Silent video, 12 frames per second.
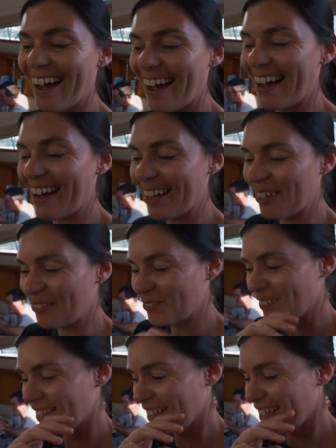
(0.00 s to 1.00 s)
I'm, I'm
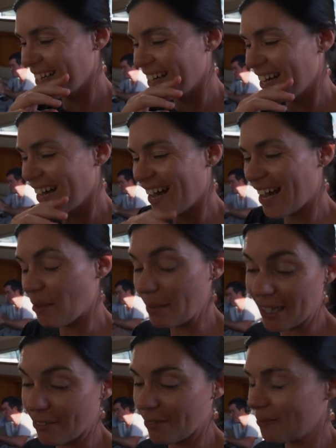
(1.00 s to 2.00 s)
I
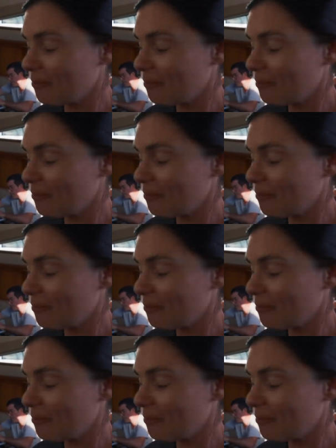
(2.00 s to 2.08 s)
making... love